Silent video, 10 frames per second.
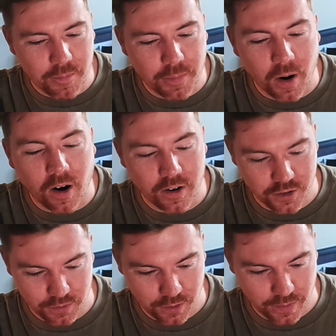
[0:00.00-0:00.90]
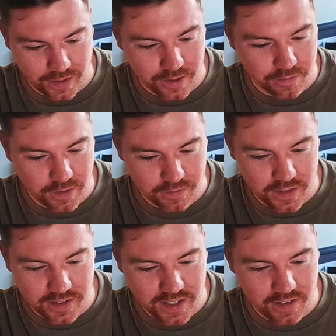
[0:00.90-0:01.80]
Pardew, all the way out at
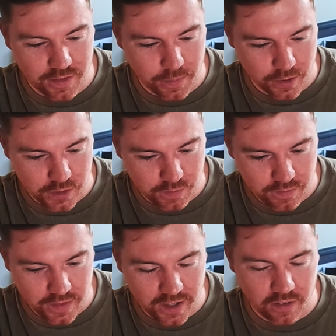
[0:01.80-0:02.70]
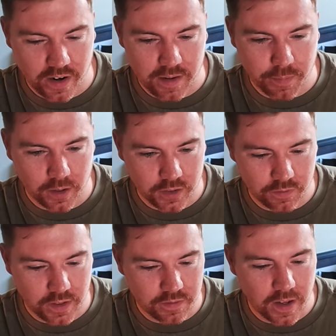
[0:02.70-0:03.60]
50. David Moyes, 50. Graham Potter,
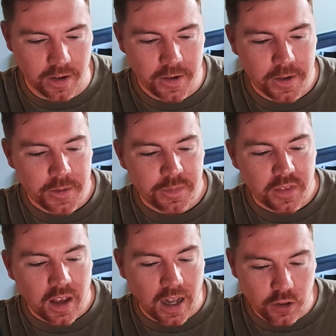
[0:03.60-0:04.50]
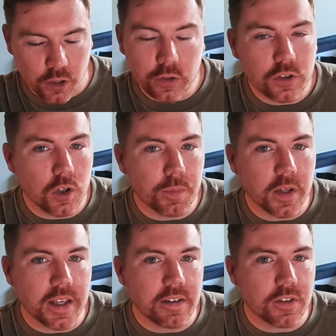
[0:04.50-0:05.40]
50. I do still
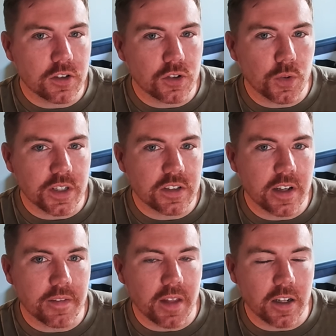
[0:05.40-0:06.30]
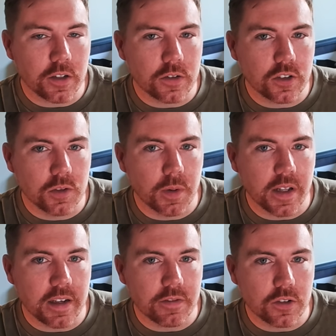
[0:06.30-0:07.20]
believe there's a twist in it. I do still
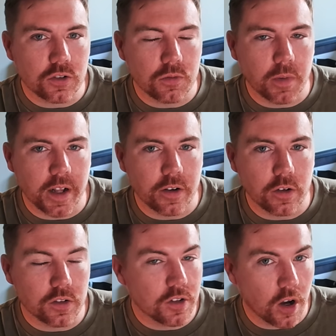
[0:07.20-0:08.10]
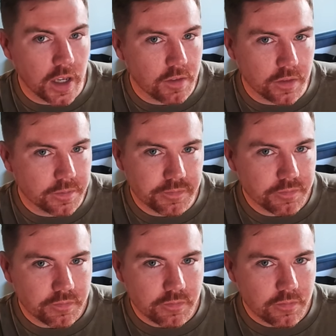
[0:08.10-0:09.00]
believe there's somebody who's not even
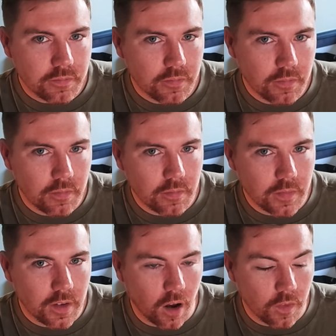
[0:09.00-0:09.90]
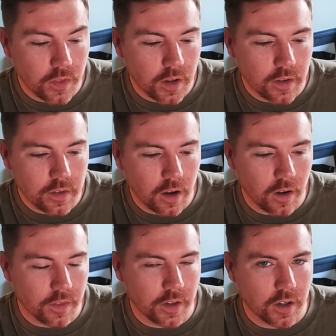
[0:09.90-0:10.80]
on the
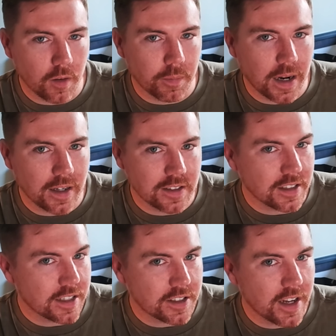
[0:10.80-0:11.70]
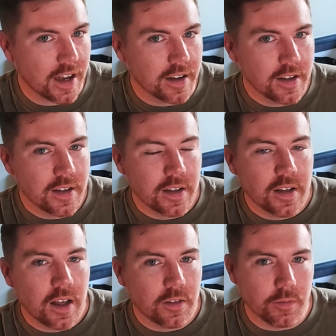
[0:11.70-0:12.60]
compilers list yet.
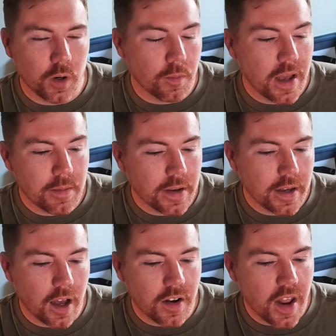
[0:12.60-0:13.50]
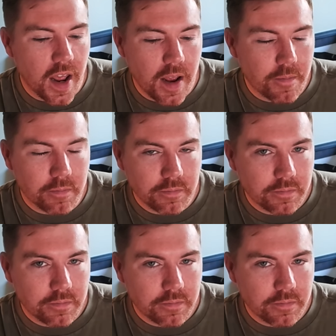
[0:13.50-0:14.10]
You know, maybe a name